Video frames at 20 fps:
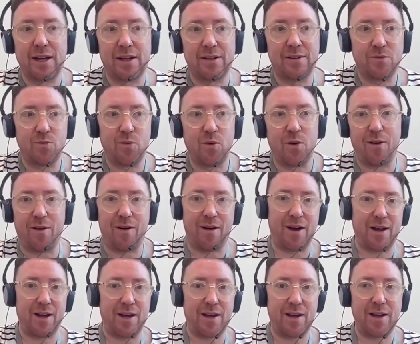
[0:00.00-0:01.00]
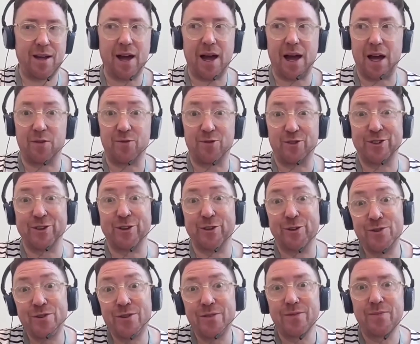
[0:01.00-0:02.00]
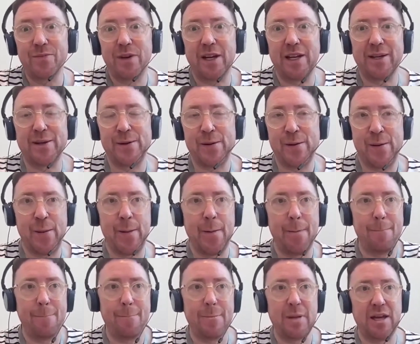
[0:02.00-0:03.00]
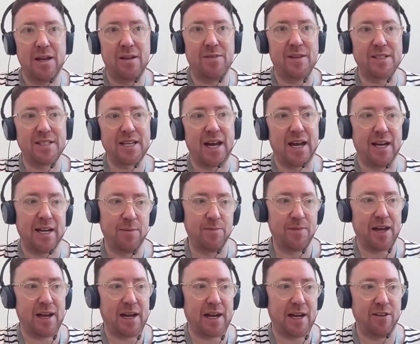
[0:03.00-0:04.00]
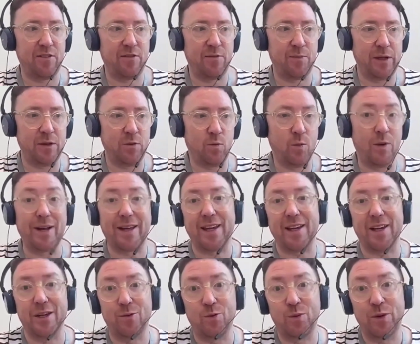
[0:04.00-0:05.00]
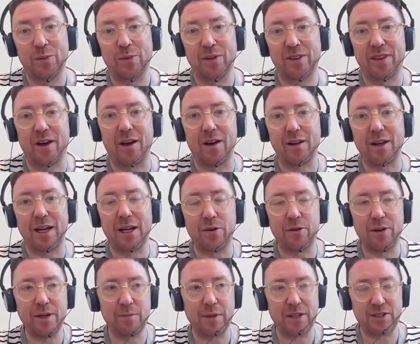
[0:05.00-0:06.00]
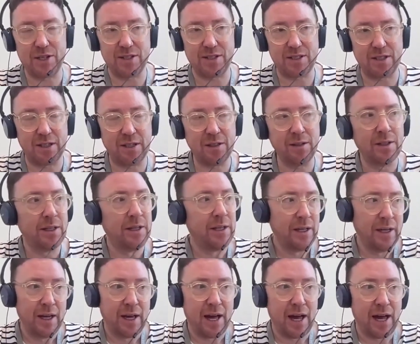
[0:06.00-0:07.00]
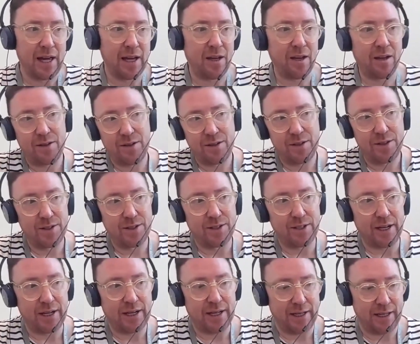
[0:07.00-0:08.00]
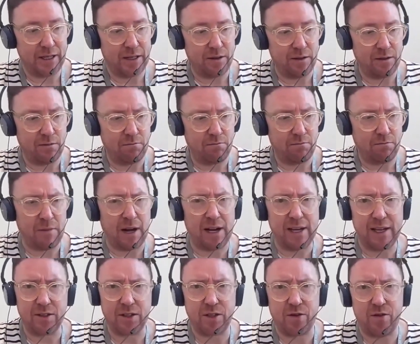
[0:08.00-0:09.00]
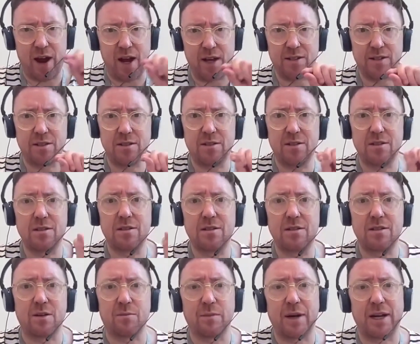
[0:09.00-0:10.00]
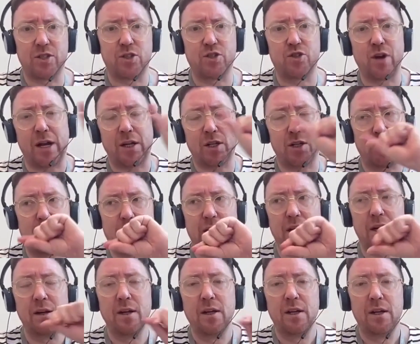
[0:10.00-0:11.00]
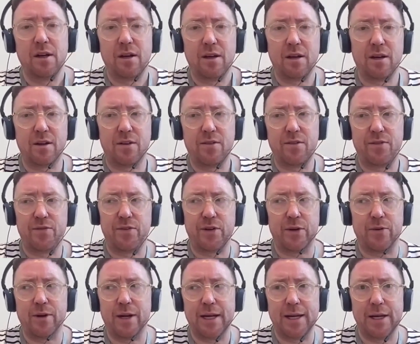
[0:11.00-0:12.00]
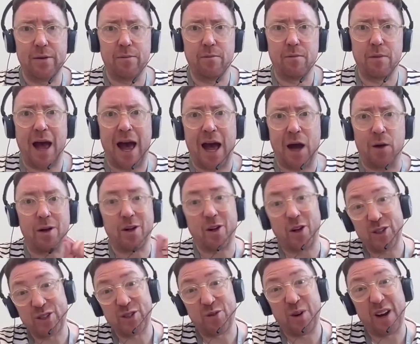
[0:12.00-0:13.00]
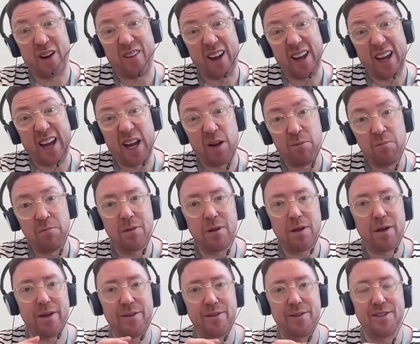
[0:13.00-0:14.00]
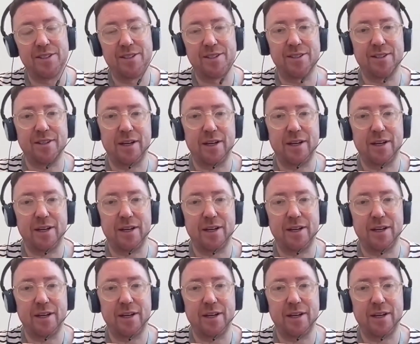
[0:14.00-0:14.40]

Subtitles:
and what I have done in the time that I've been working at Whitworth Art Gallery in Manchester, and my interests and my trajectory of how I got to where I am, and